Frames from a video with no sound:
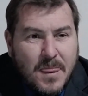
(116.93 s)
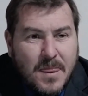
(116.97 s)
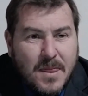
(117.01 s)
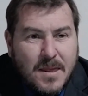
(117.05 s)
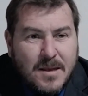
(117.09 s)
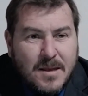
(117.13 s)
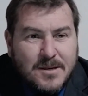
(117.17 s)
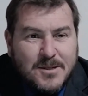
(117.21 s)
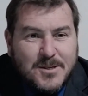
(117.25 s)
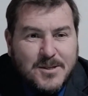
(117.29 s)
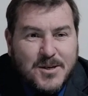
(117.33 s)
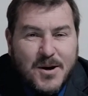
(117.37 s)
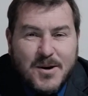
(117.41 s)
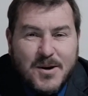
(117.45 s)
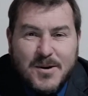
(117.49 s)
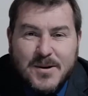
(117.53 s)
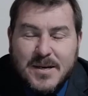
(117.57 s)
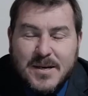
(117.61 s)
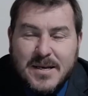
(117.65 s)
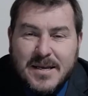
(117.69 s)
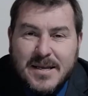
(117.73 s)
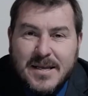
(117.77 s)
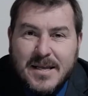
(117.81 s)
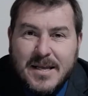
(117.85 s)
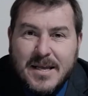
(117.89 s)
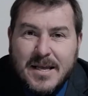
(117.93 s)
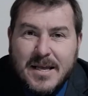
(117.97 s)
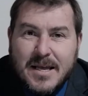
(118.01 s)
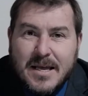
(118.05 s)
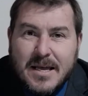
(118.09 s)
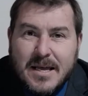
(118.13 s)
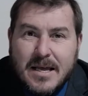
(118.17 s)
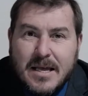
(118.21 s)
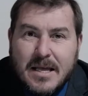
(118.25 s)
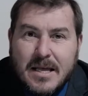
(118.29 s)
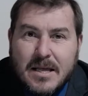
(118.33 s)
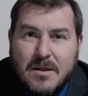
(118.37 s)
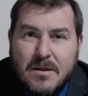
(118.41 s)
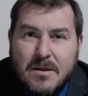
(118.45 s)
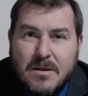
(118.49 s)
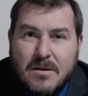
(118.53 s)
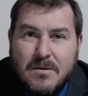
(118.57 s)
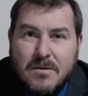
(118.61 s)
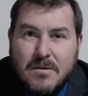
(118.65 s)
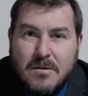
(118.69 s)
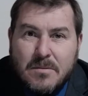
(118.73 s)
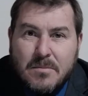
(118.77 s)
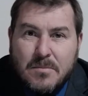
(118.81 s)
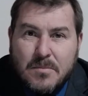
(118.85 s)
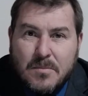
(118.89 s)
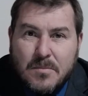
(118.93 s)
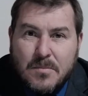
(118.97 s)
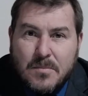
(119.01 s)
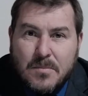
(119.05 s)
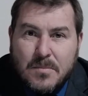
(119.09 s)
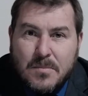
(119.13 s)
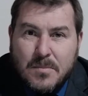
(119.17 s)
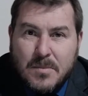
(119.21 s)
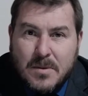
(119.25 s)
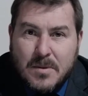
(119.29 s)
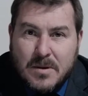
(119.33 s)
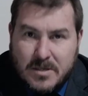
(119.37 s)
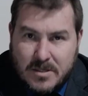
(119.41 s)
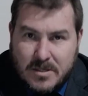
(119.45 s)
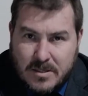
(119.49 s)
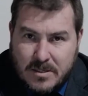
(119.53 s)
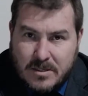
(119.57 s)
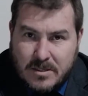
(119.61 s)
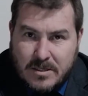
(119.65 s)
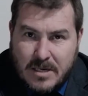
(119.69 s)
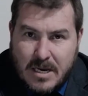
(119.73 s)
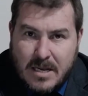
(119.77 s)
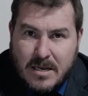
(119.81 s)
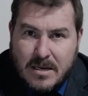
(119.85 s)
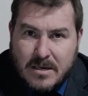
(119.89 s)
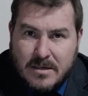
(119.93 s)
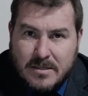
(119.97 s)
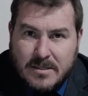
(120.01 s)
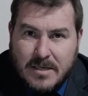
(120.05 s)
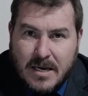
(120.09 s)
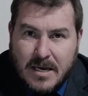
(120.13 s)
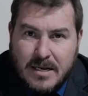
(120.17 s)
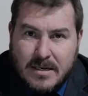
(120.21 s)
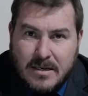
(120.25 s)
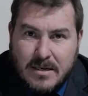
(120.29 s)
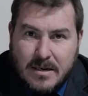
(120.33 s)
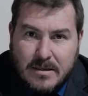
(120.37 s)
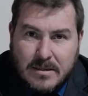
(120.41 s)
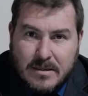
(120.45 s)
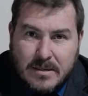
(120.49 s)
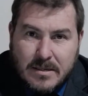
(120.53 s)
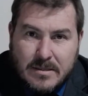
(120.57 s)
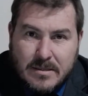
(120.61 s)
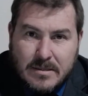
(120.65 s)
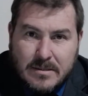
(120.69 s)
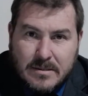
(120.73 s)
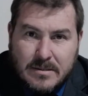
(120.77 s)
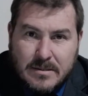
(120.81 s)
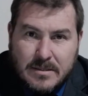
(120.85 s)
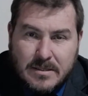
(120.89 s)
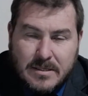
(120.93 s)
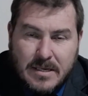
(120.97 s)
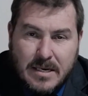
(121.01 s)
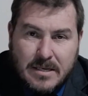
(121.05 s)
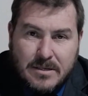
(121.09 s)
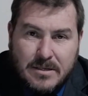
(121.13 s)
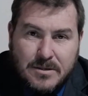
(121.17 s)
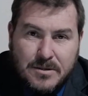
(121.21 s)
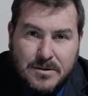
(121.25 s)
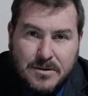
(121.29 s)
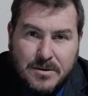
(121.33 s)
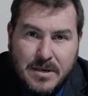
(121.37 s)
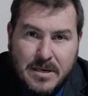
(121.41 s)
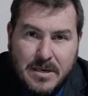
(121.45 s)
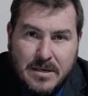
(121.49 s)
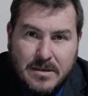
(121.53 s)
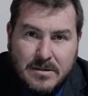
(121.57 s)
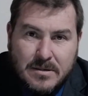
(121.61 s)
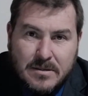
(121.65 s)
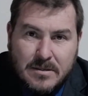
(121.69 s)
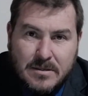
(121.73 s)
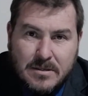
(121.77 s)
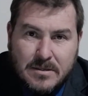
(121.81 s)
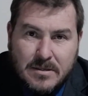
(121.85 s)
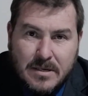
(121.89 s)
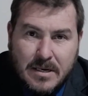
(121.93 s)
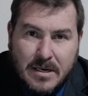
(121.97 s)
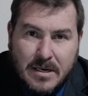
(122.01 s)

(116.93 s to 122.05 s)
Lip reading: So the senior Suidlander said to his